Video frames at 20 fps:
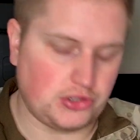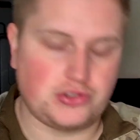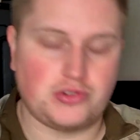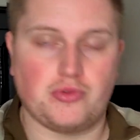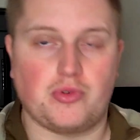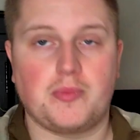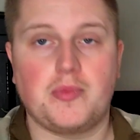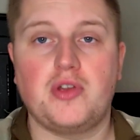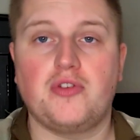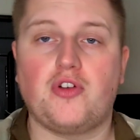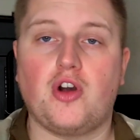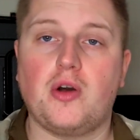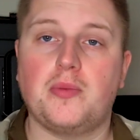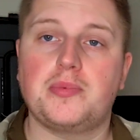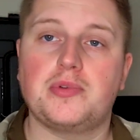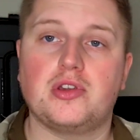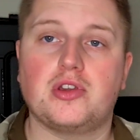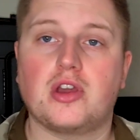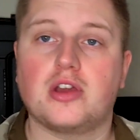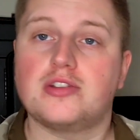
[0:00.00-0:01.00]
to remove hop,
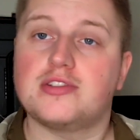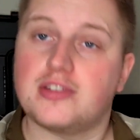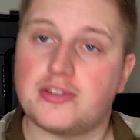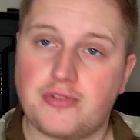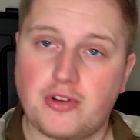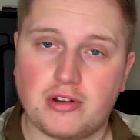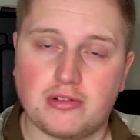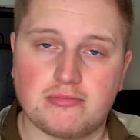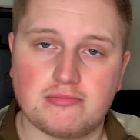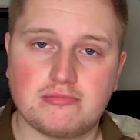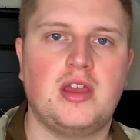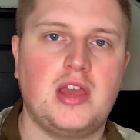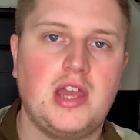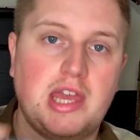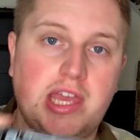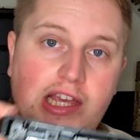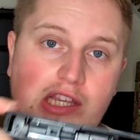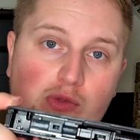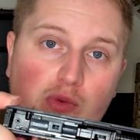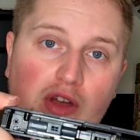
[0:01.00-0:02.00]
you go to the front.
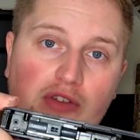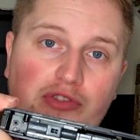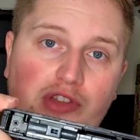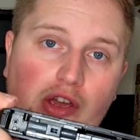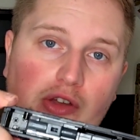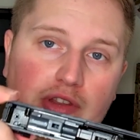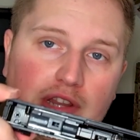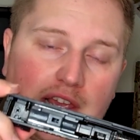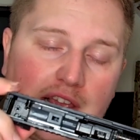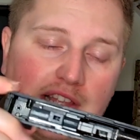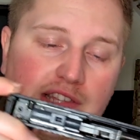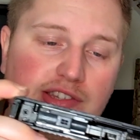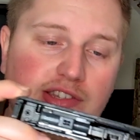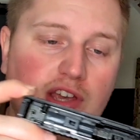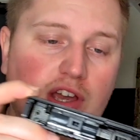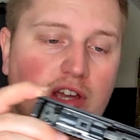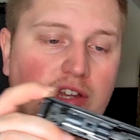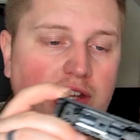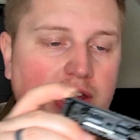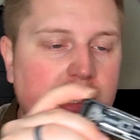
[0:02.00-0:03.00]
It's worth noting the
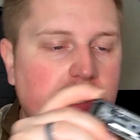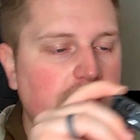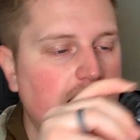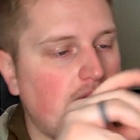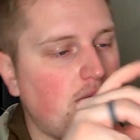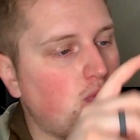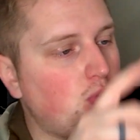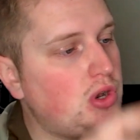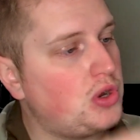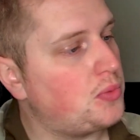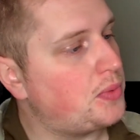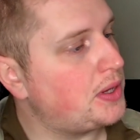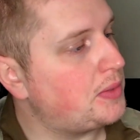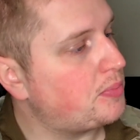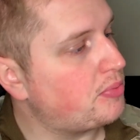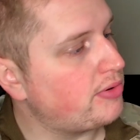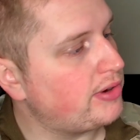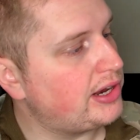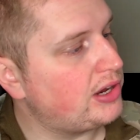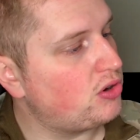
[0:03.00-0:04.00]
inside, it will be
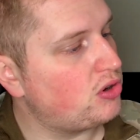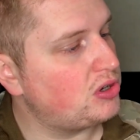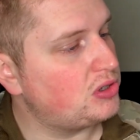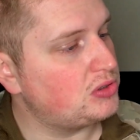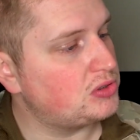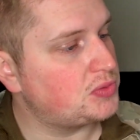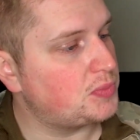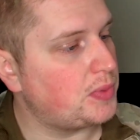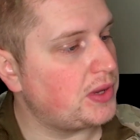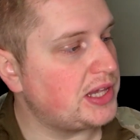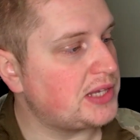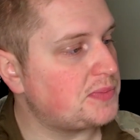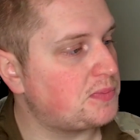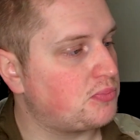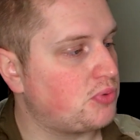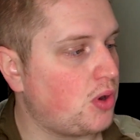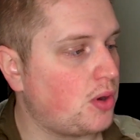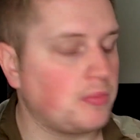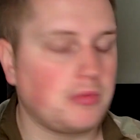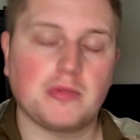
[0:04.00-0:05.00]
pre-oiled, but it's
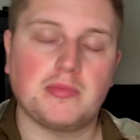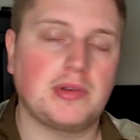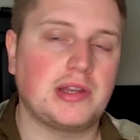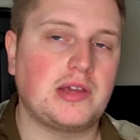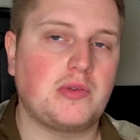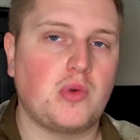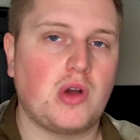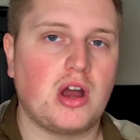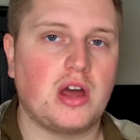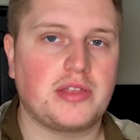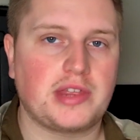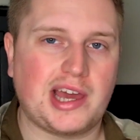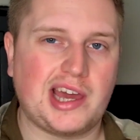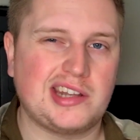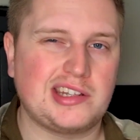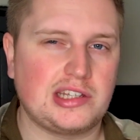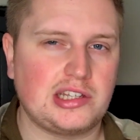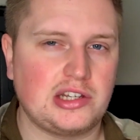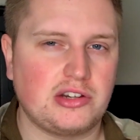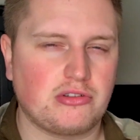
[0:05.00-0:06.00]
probably worth
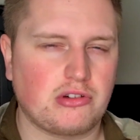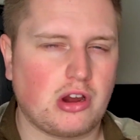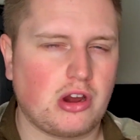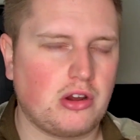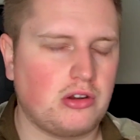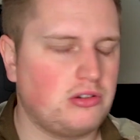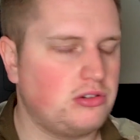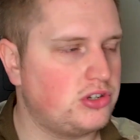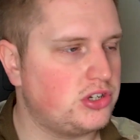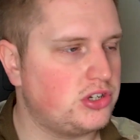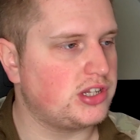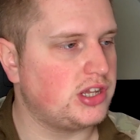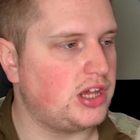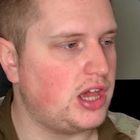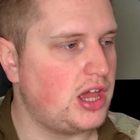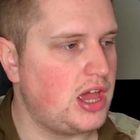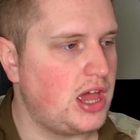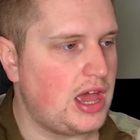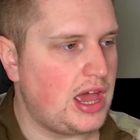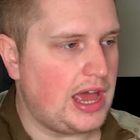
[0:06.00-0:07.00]
adding your own, a
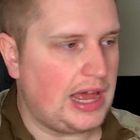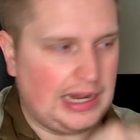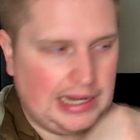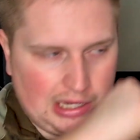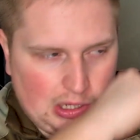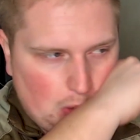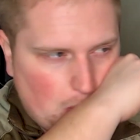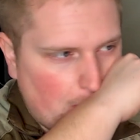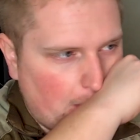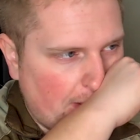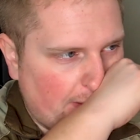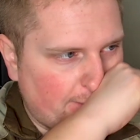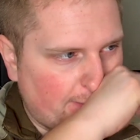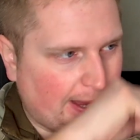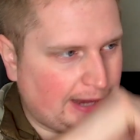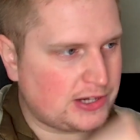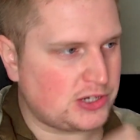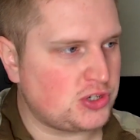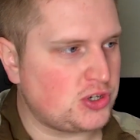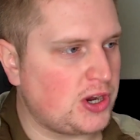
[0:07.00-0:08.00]
little bit of
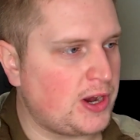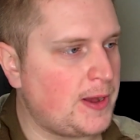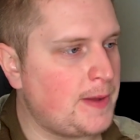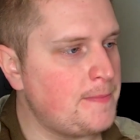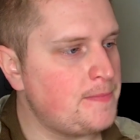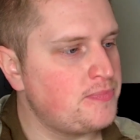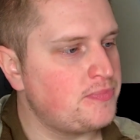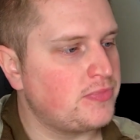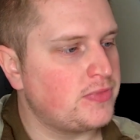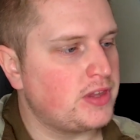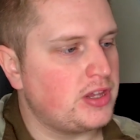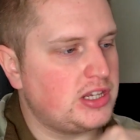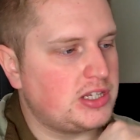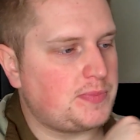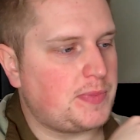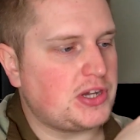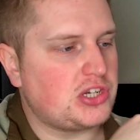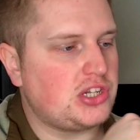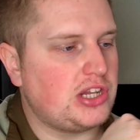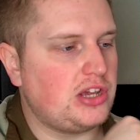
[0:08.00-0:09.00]
extra,
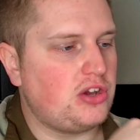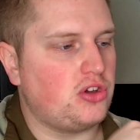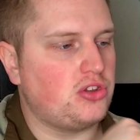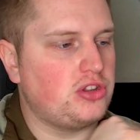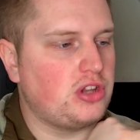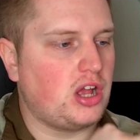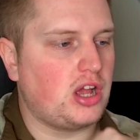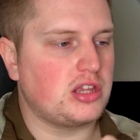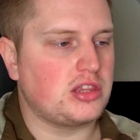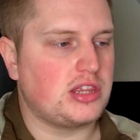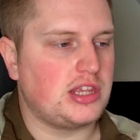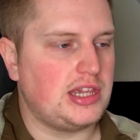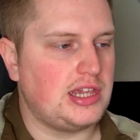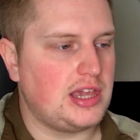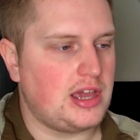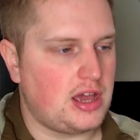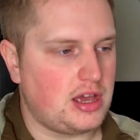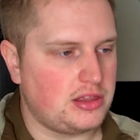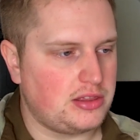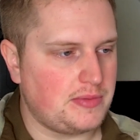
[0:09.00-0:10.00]
especially on like
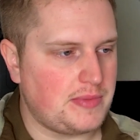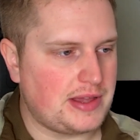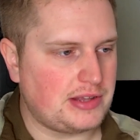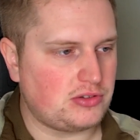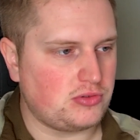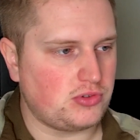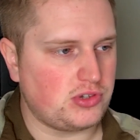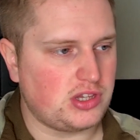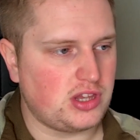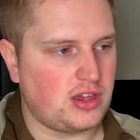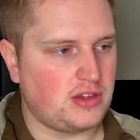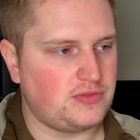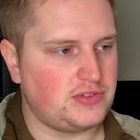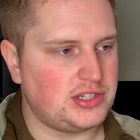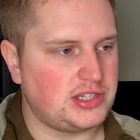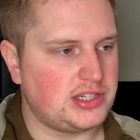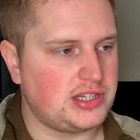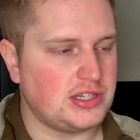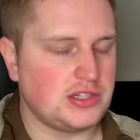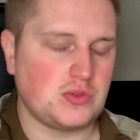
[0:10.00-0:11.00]
the metal
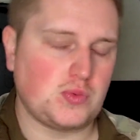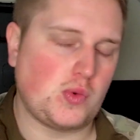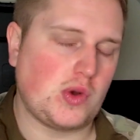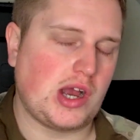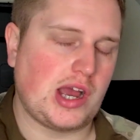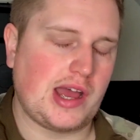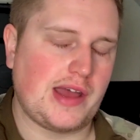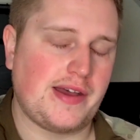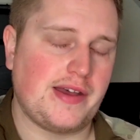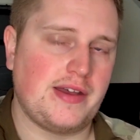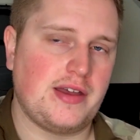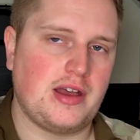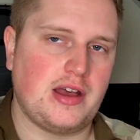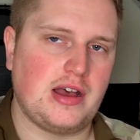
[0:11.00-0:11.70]
surfaces where